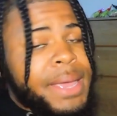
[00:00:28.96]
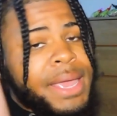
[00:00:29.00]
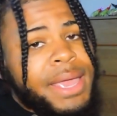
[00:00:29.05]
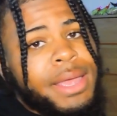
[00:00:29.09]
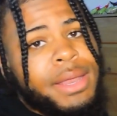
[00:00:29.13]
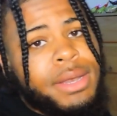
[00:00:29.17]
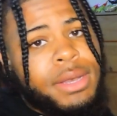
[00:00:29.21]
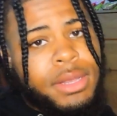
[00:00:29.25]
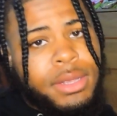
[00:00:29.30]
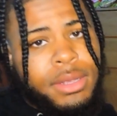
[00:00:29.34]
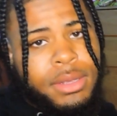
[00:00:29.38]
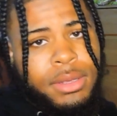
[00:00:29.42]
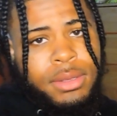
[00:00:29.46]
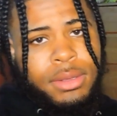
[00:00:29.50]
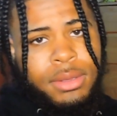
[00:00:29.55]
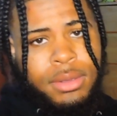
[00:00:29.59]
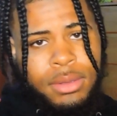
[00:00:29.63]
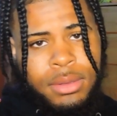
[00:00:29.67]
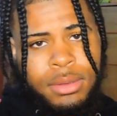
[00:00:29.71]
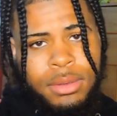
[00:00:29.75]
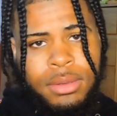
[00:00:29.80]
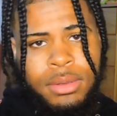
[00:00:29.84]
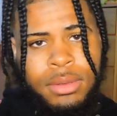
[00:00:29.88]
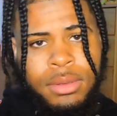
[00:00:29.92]
Bandit.
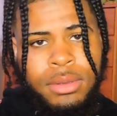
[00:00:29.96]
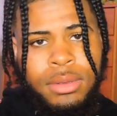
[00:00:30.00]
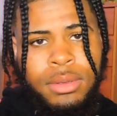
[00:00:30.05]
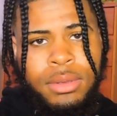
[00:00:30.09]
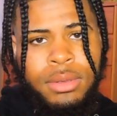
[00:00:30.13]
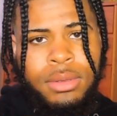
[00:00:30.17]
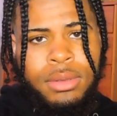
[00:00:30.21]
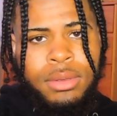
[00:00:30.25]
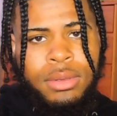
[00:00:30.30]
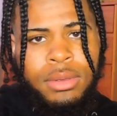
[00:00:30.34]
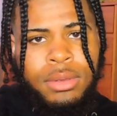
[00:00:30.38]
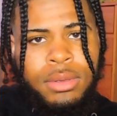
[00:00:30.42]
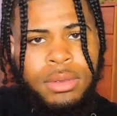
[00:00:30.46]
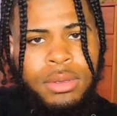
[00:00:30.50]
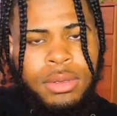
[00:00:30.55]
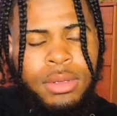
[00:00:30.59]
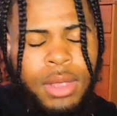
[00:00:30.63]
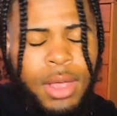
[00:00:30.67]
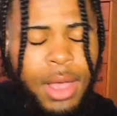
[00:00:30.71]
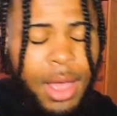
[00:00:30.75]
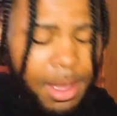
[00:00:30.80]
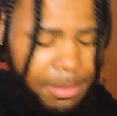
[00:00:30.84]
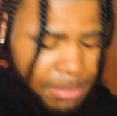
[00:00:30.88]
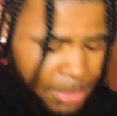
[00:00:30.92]

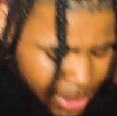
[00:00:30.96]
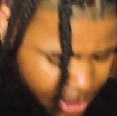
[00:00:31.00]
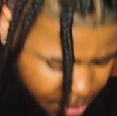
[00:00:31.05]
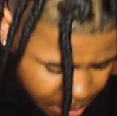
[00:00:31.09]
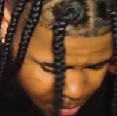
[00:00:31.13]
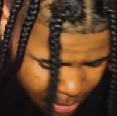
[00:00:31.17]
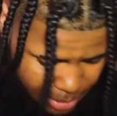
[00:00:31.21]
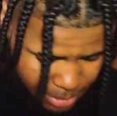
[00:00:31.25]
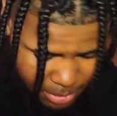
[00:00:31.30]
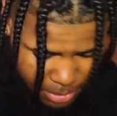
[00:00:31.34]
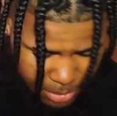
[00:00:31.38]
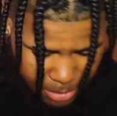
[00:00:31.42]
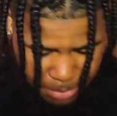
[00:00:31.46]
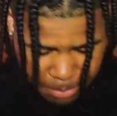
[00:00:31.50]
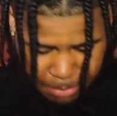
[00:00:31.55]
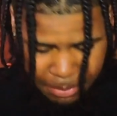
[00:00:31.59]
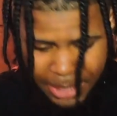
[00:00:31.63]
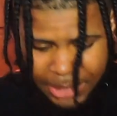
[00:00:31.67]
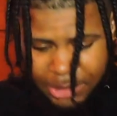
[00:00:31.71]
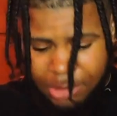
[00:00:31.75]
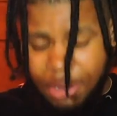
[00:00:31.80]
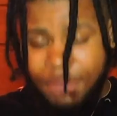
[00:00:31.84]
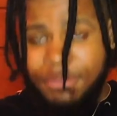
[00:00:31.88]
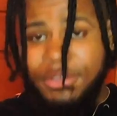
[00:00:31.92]
I mean,
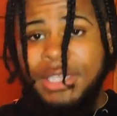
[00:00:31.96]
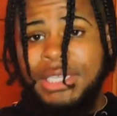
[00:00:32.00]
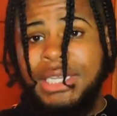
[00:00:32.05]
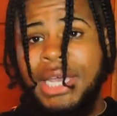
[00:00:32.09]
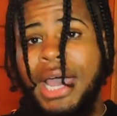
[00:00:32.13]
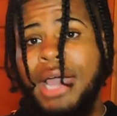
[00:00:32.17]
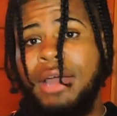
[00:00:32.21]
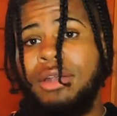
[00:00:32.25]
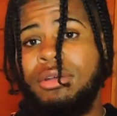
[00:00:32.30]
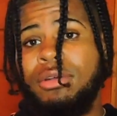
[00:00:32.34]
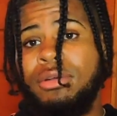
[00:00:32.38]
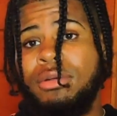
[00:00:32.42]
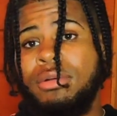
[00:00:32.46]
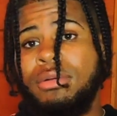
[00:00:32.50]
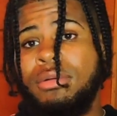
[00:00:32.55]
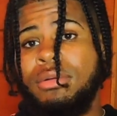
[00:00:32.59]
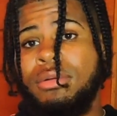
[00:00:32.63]
based off the title,